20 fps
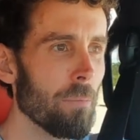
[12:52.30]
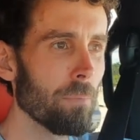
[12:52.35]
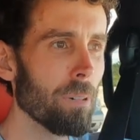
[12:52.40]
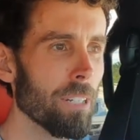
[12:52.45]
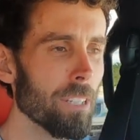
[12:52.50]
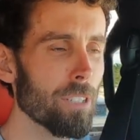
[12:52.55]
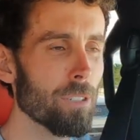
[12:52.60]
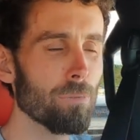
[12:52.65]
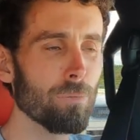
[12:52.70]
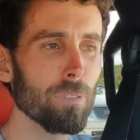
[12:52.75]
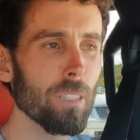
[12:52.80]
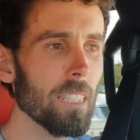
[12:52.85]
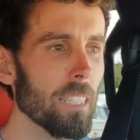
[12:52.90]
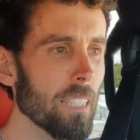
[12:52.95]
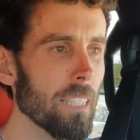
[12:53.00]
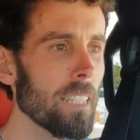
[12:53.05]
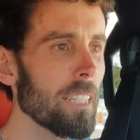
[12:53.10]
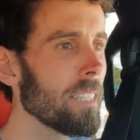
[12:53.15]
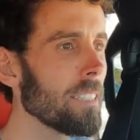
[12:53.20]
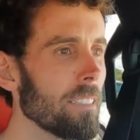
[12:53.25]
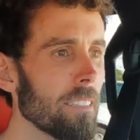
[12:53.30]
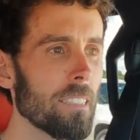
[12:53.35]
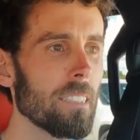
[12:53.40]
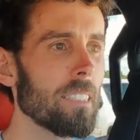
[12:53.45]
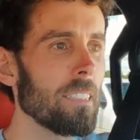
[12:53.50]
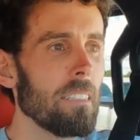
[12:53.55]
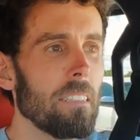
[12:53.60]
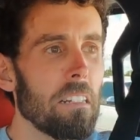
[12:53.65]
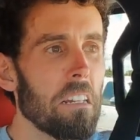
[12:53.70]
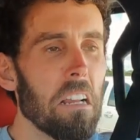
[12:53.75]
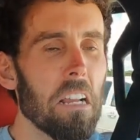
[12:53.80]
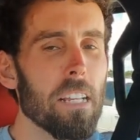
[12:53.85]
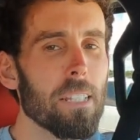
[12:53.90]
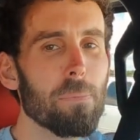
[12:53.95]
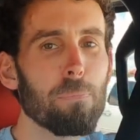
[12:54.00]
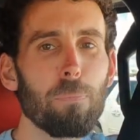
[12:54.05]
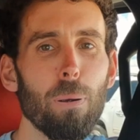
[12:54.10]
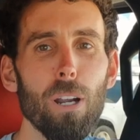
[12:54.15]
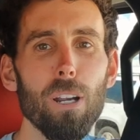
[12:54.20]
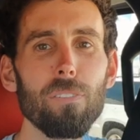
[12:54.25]
but it's really,
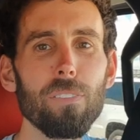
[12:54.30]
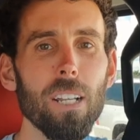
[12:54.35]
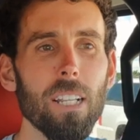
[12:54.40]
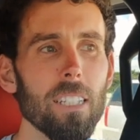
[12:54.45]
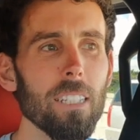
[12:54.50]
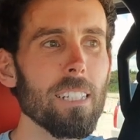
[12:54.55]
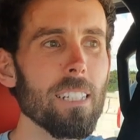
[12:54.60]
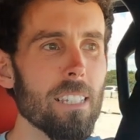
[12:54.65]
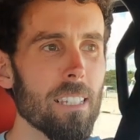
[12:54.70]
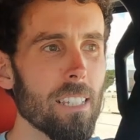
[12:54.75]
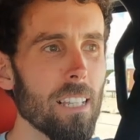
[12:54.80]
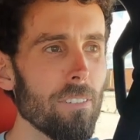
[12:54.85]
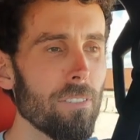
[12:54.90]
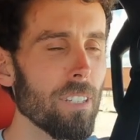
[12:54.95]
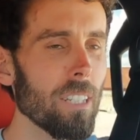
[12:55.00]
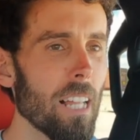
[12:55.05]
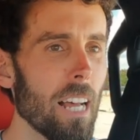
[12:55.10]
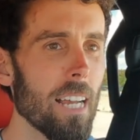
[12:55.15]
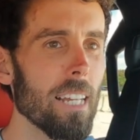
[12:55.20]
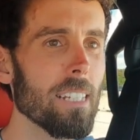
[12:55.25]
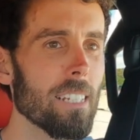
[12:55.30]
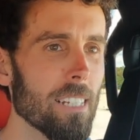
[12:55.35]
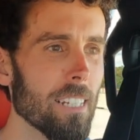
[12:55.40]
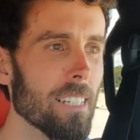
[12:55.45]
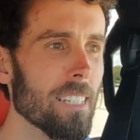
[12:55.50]
it's perfectly civilized.